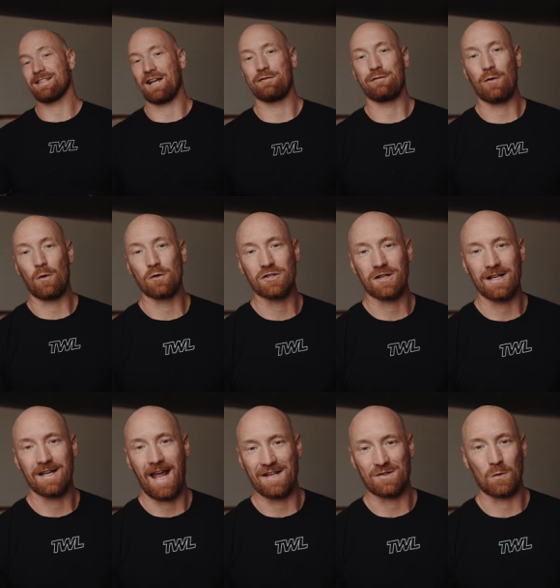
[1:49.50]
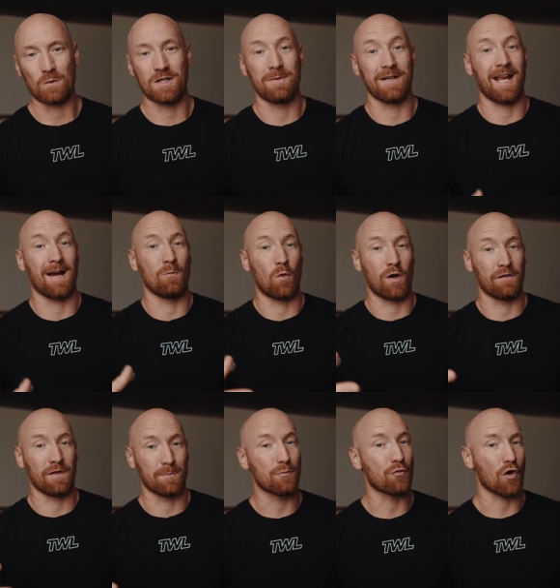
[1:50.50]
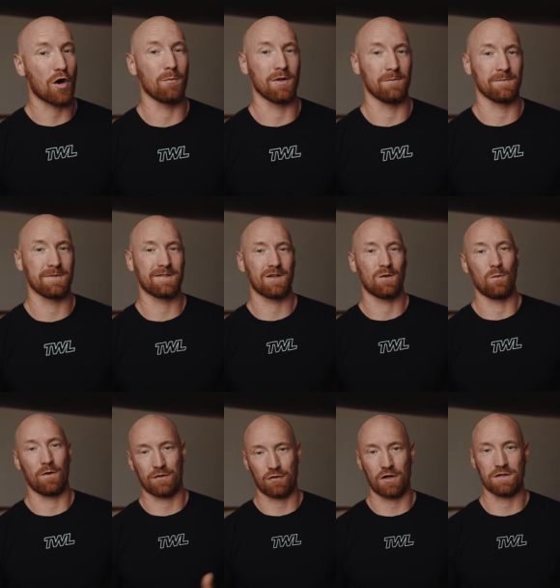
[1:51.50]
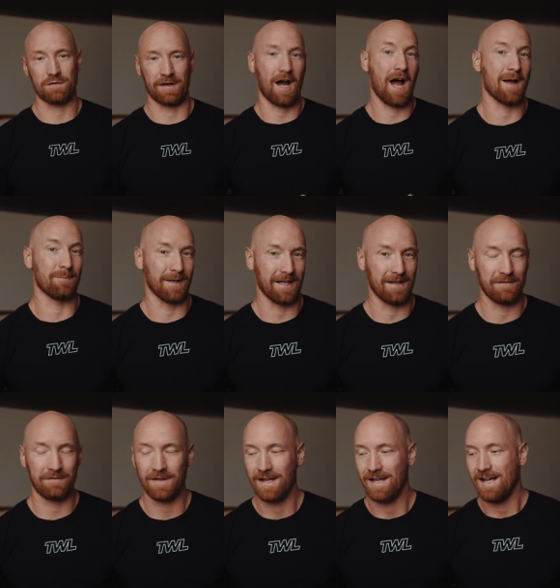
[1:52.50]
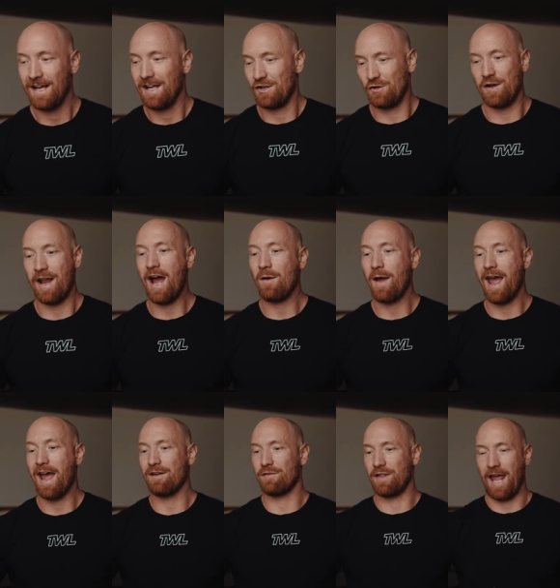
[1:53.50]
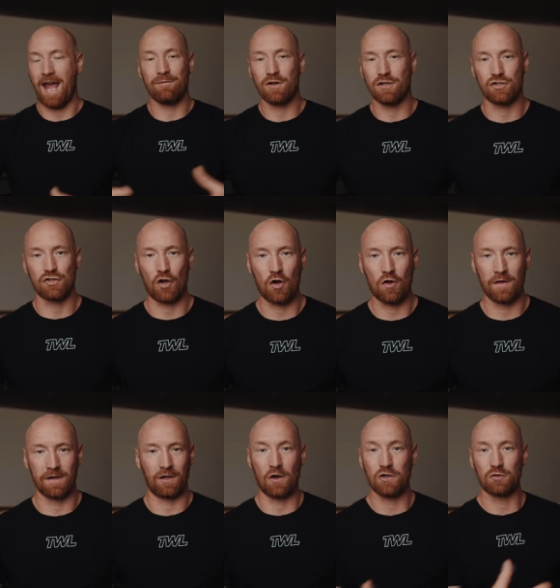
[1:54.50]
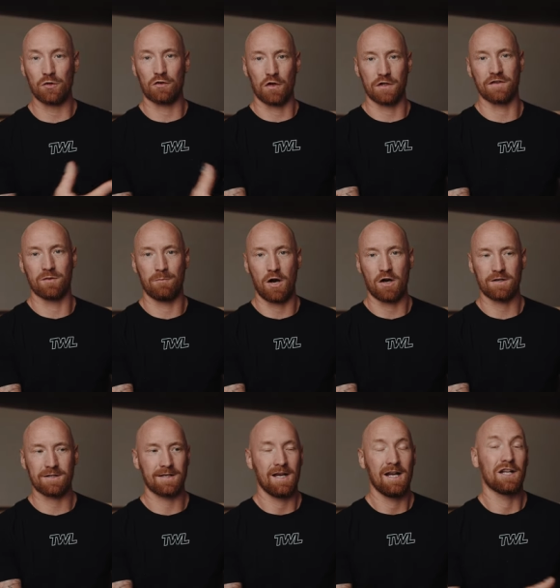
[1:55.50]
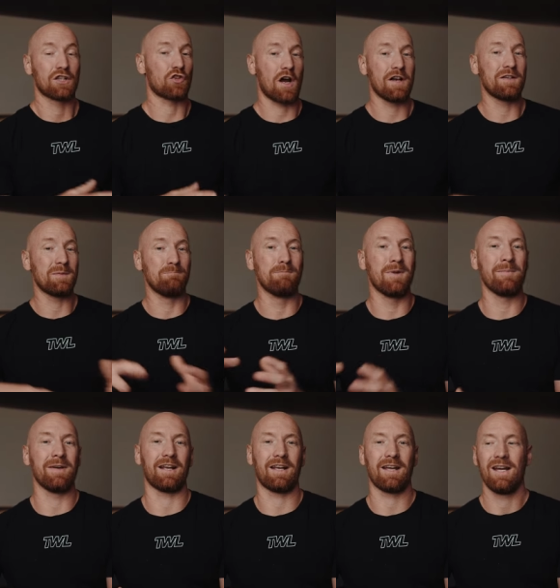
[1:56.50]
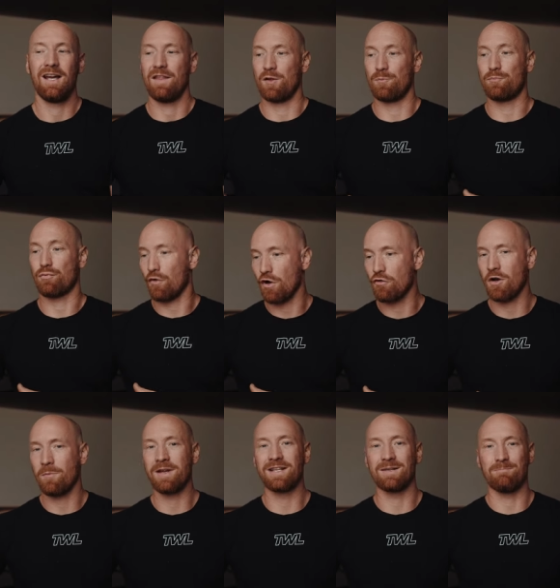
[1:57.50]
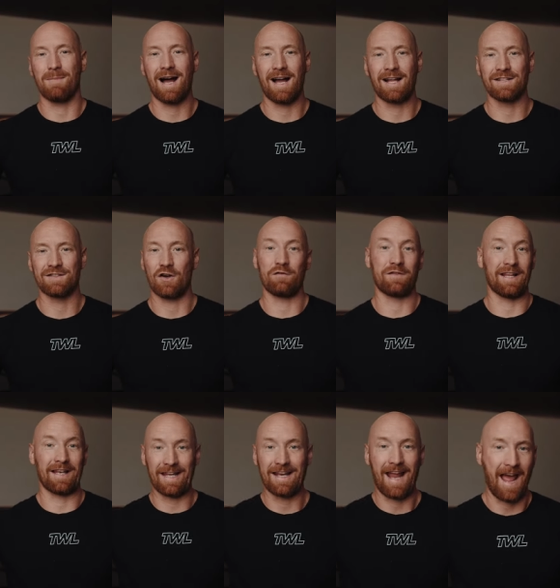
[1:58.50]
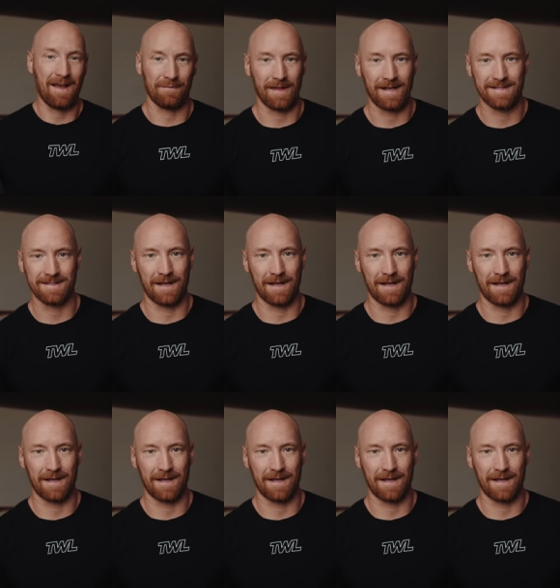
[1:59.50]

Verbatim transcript: unfortunately, has also become one of the problems with CrossFit, I believe, you now have the average Joe that goes to a CrossFit box trying to mimic the programming demands of the elite athletes